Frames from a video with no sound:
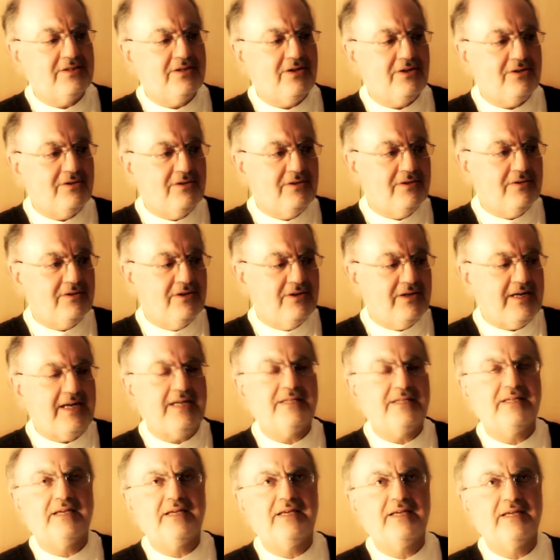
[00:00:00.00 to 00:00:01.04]
The whole
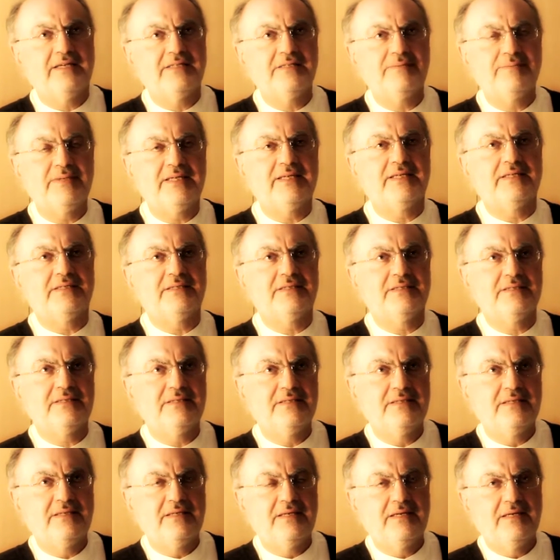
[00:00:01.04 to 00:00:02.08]
Quranic experience
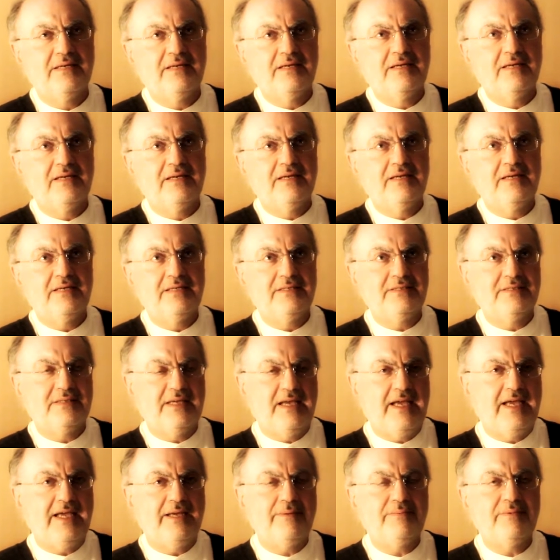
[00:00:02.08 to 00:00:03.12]
is
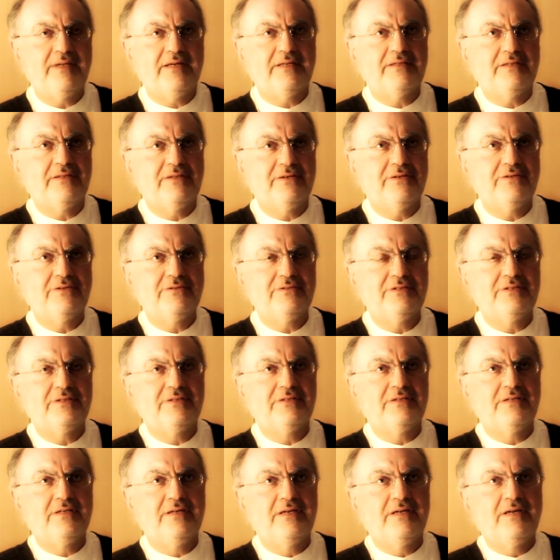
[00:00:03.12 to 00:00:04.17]
aimed at those
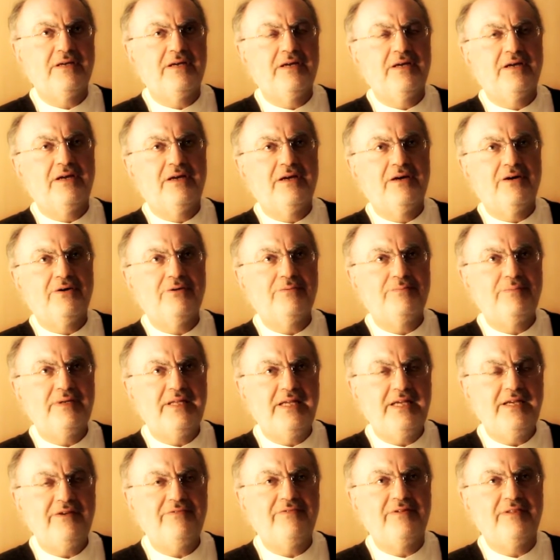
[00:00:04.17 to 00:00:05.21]
who
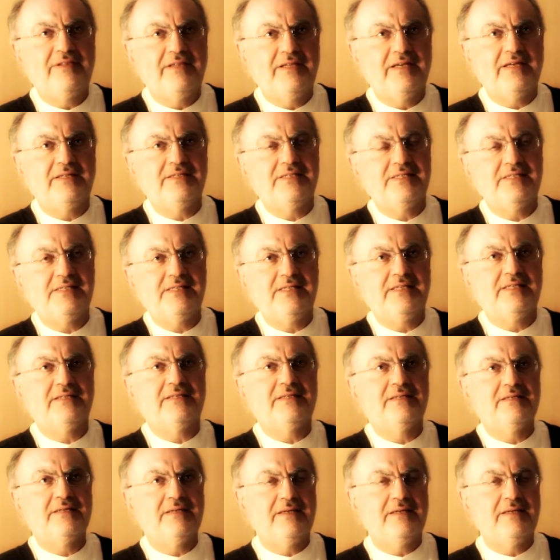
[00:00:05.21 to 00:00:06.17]
believe in the unseen.